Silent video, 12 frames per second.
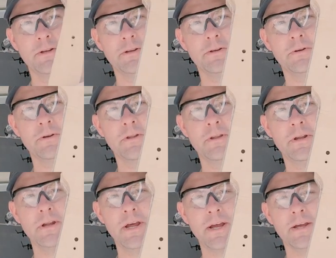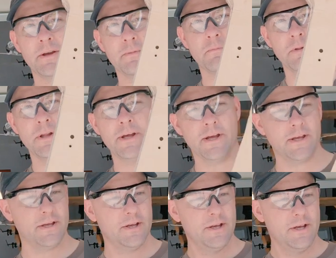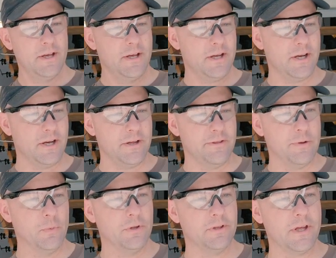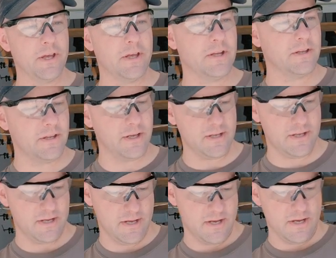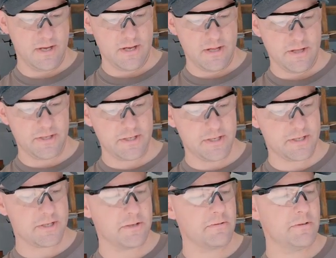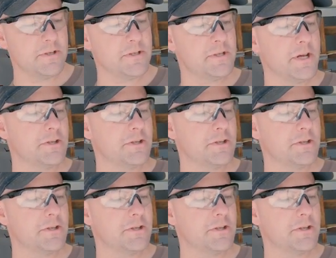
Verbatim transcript: to the neck blank. Uh, then we'll take it, uh, this is this is